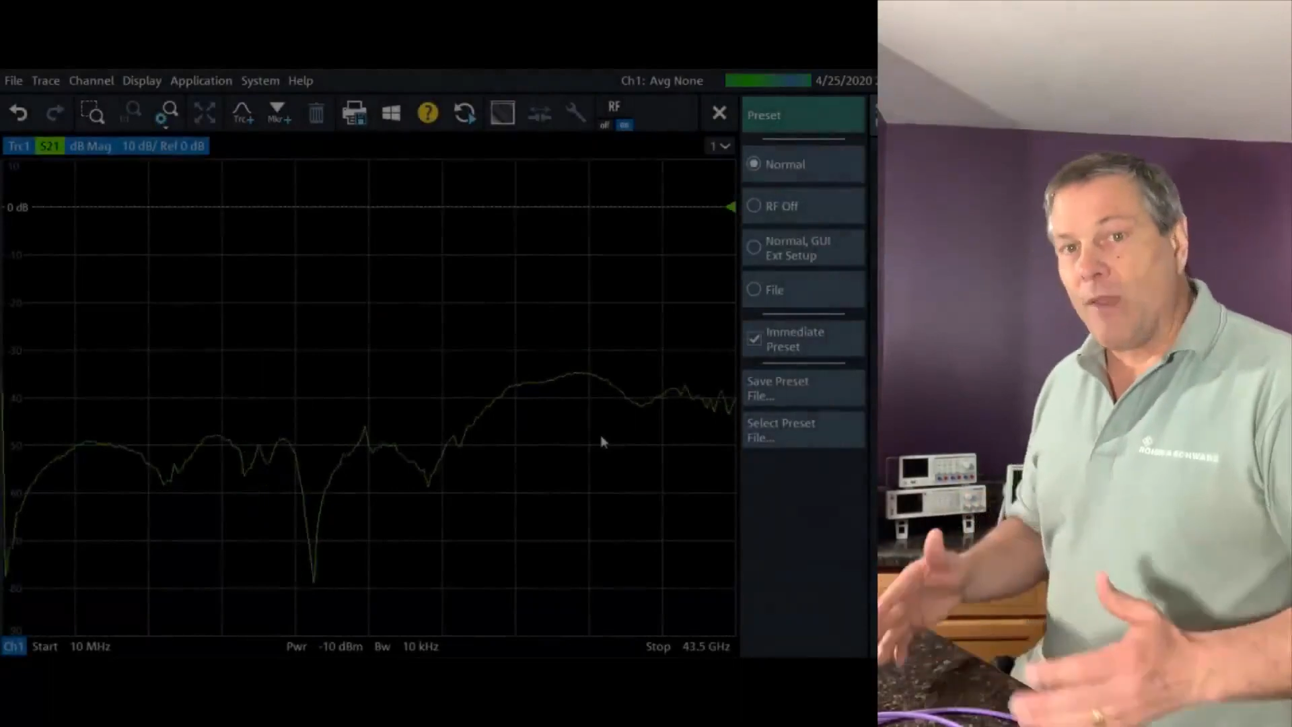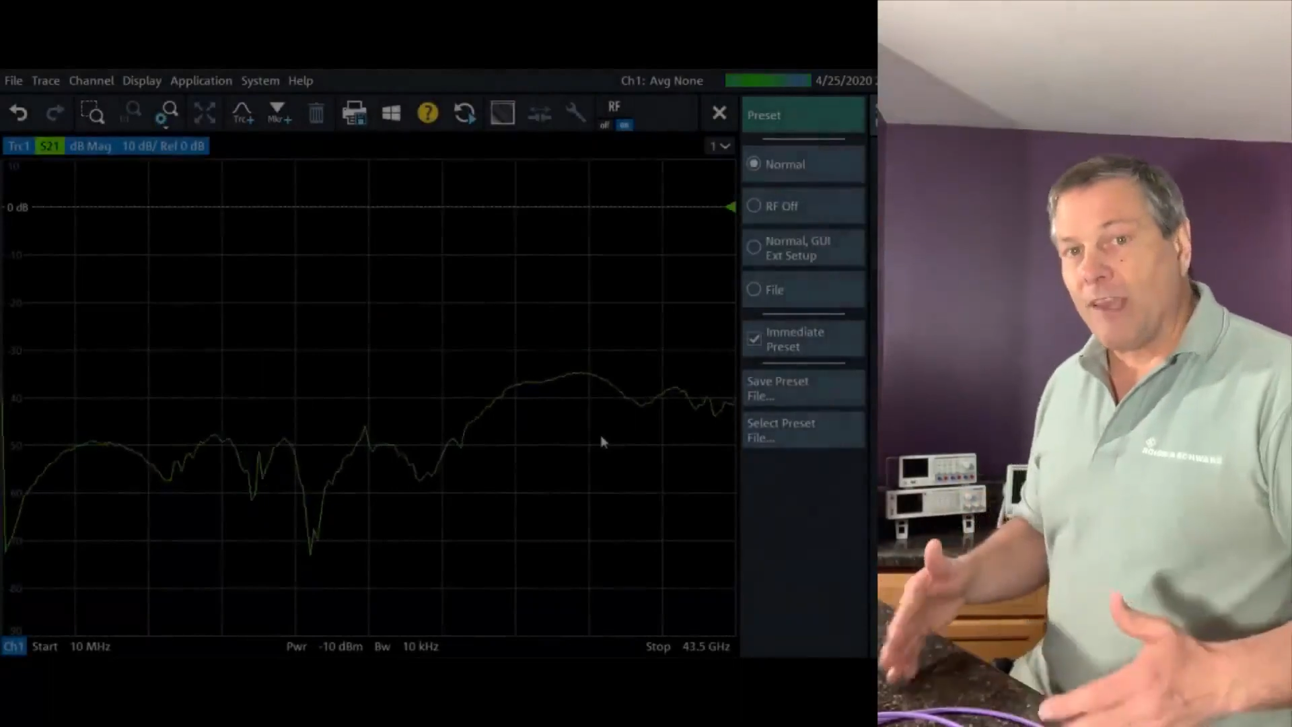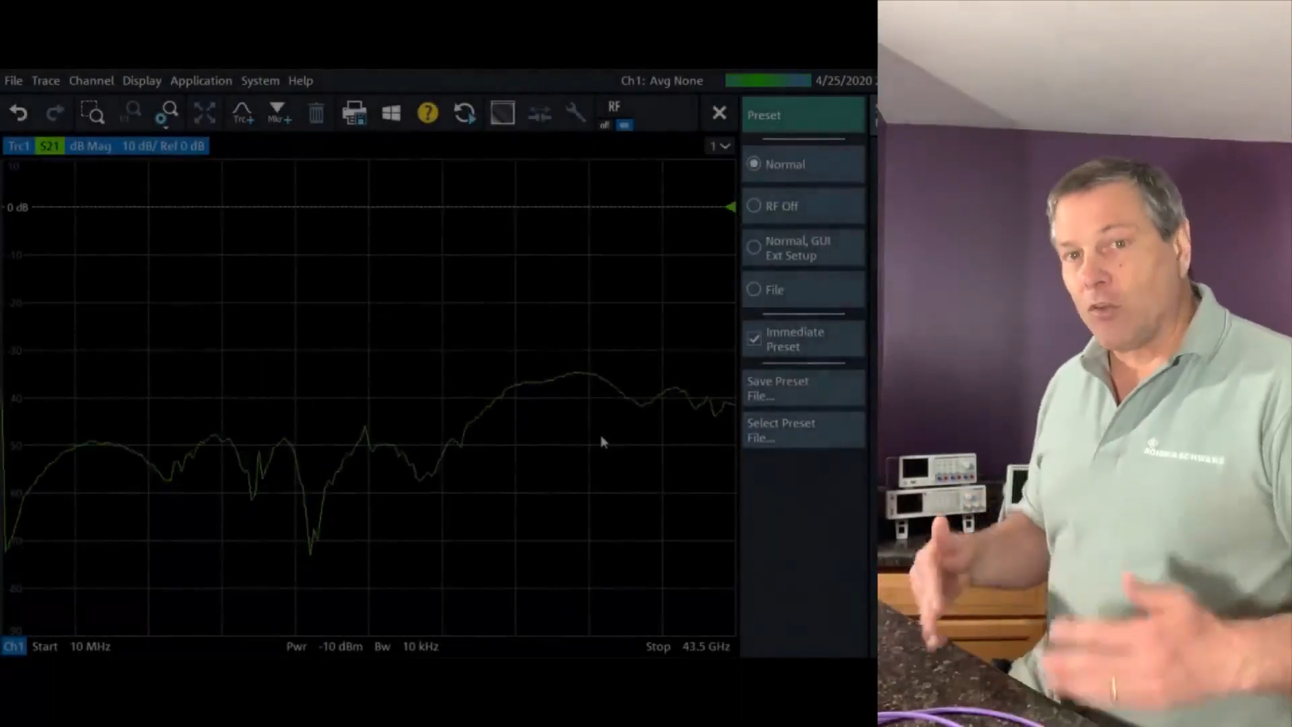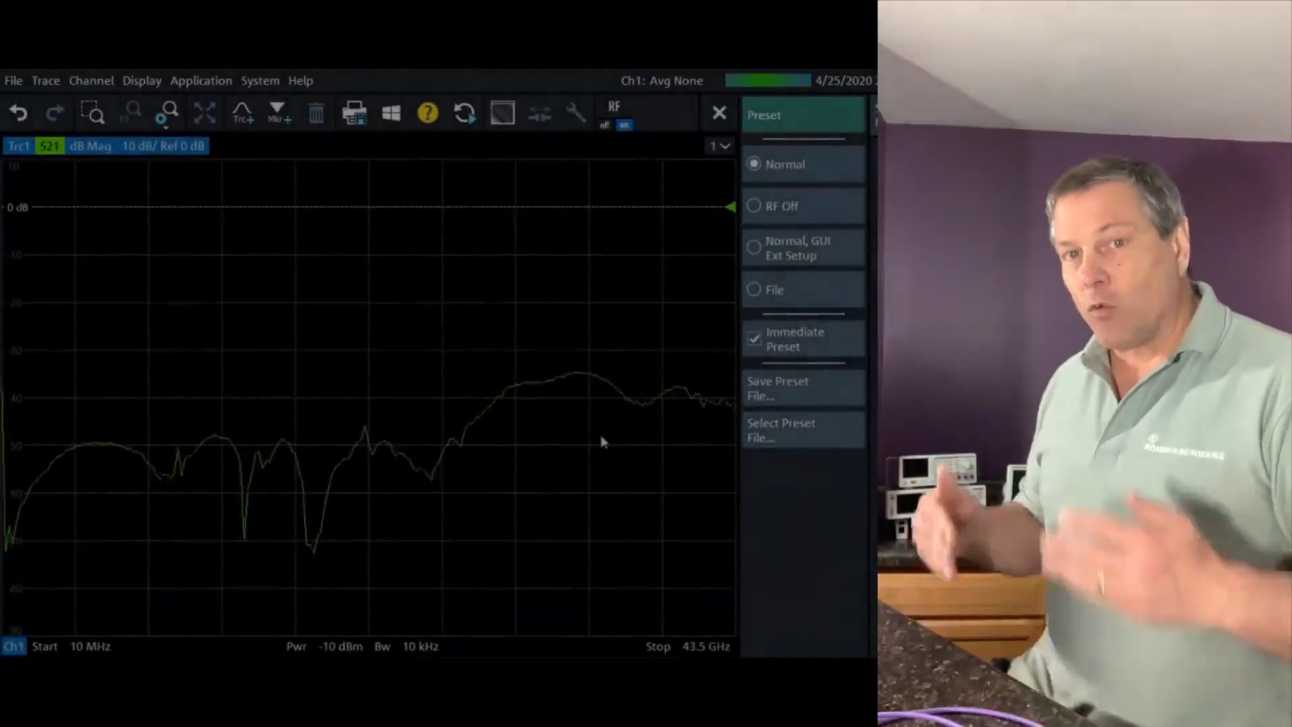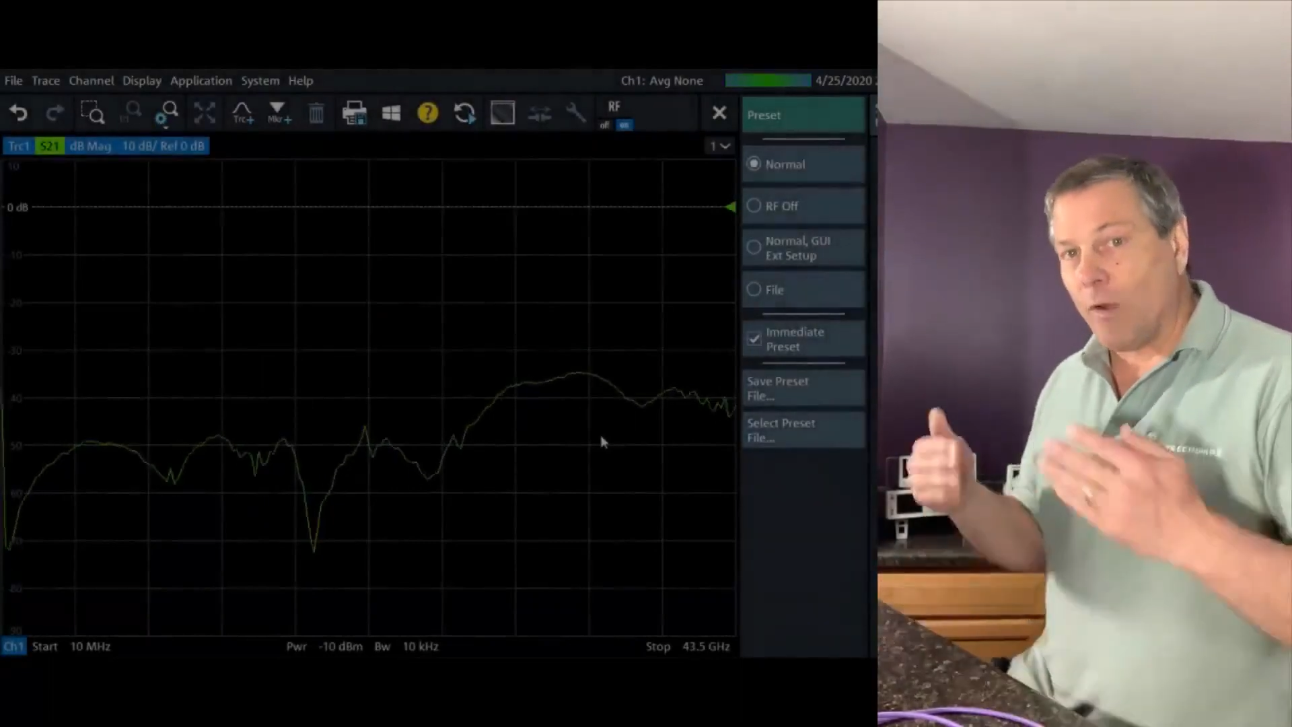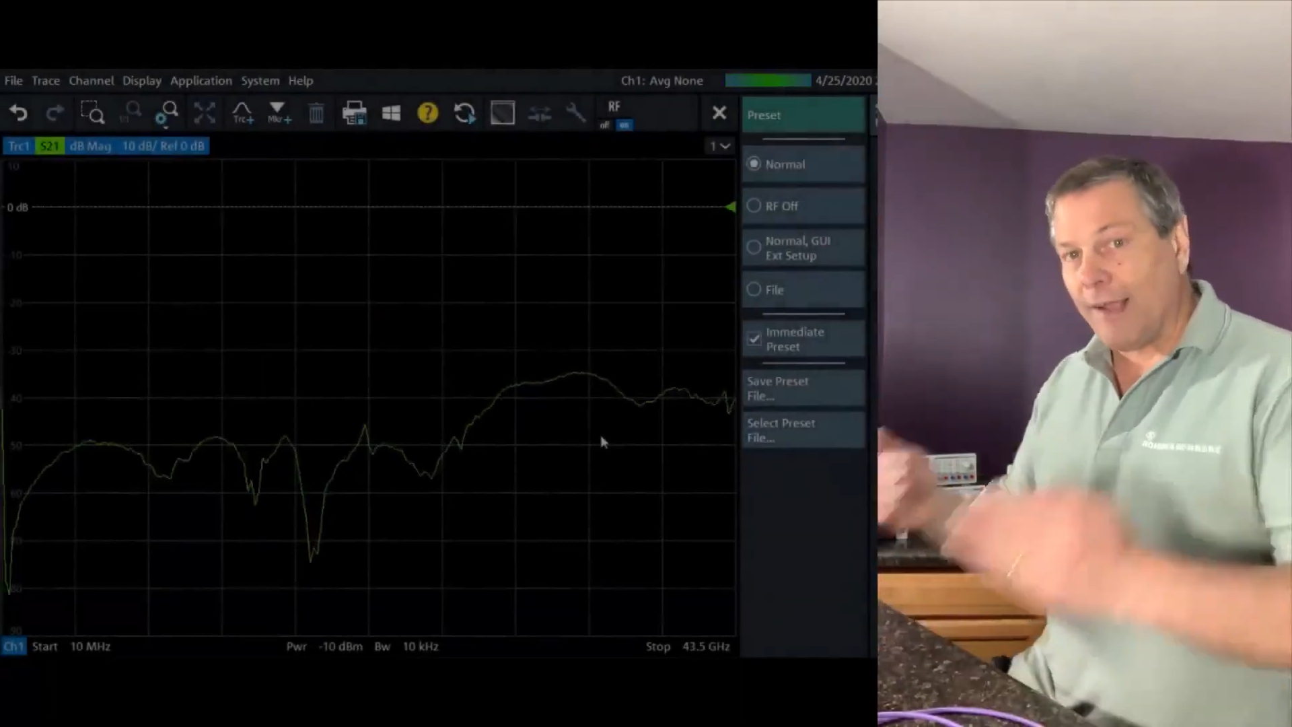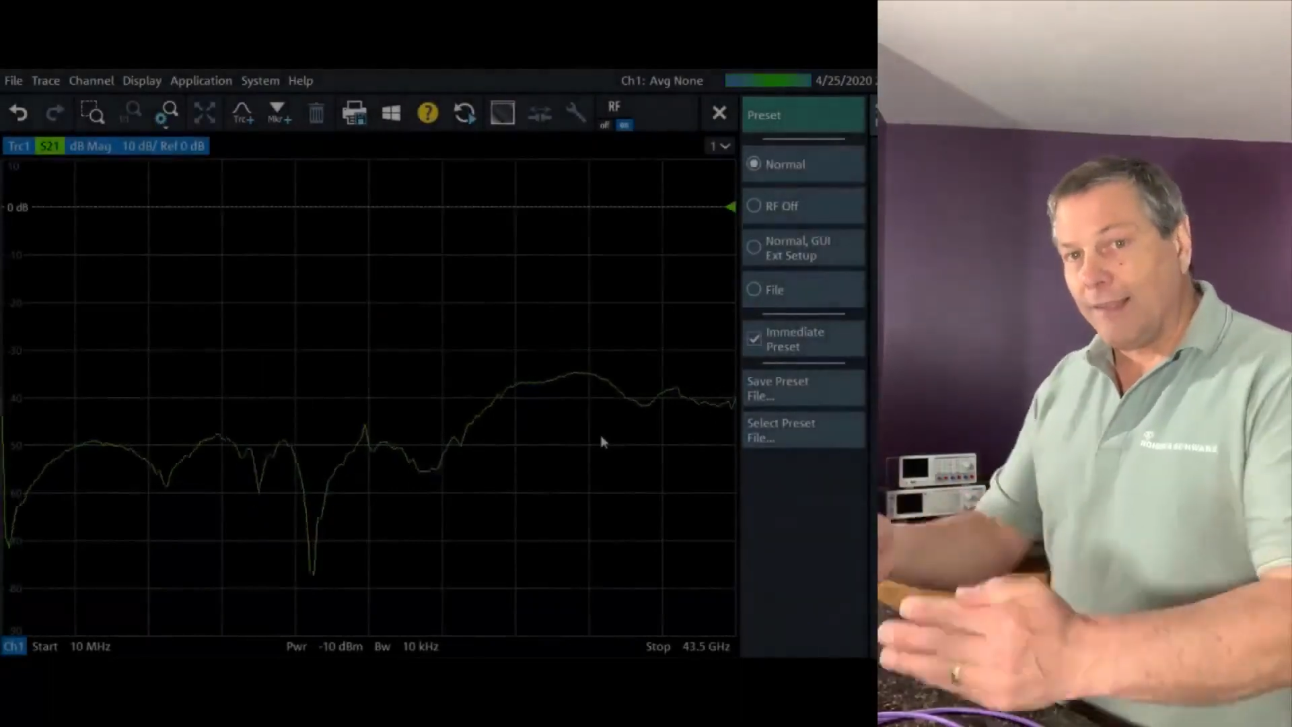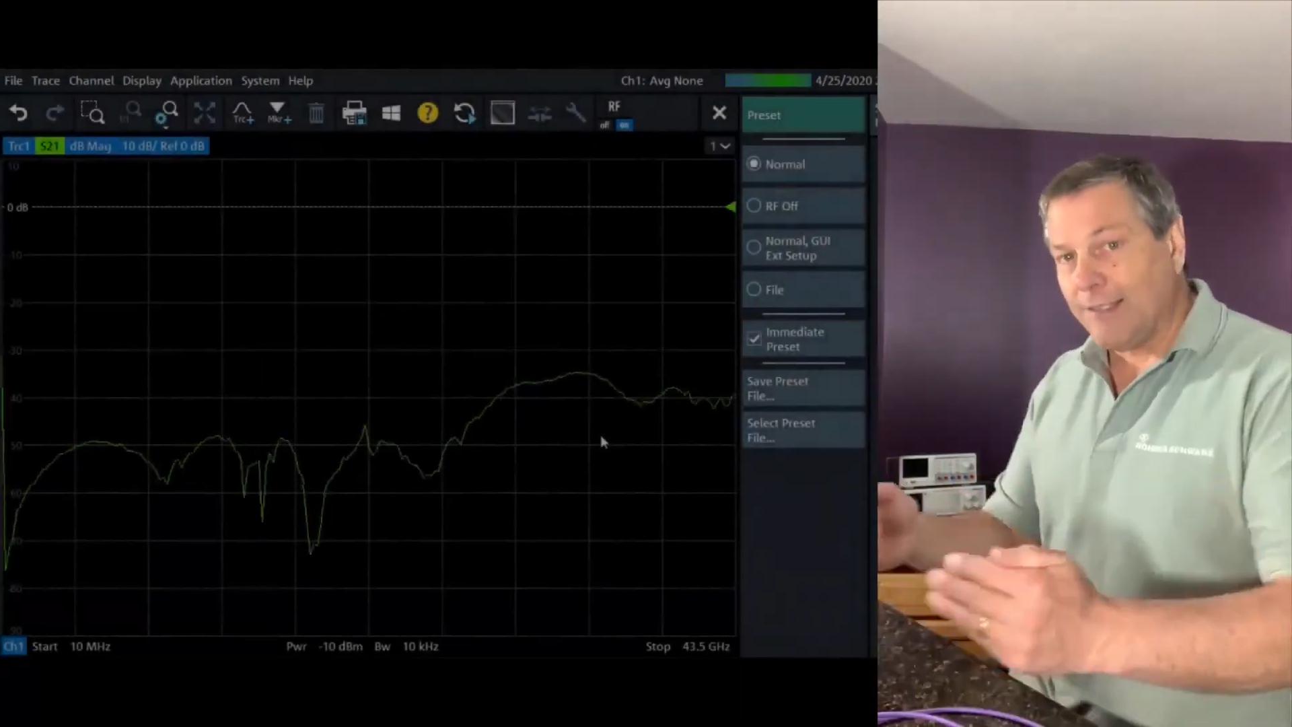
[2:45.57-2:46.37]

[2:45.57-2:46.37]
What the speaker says: can directly